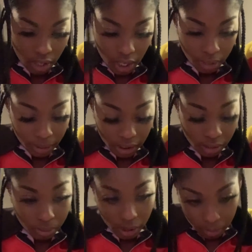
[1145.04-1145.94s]
It messed
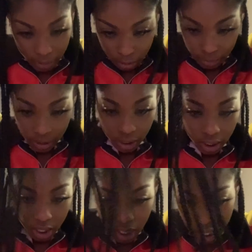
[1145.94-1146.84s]
up so much money.
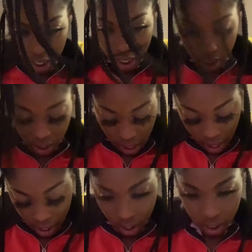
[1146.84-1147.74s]

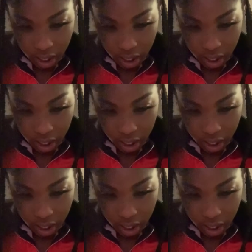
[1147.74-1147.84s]
Like,